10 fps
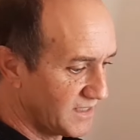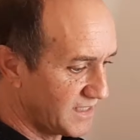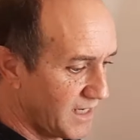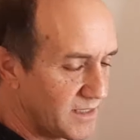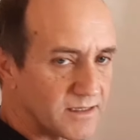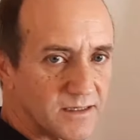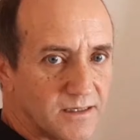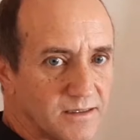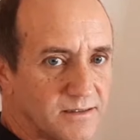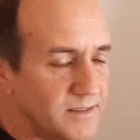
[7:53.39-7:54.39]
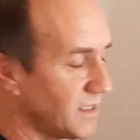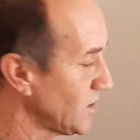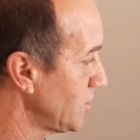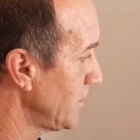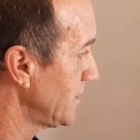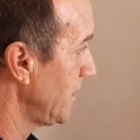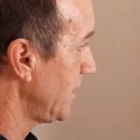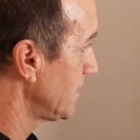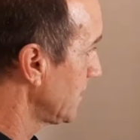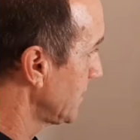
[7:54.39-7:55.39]
stand next to it
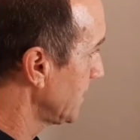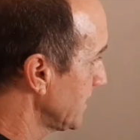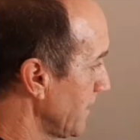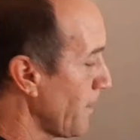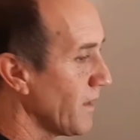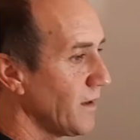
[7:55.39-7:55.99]
and does it.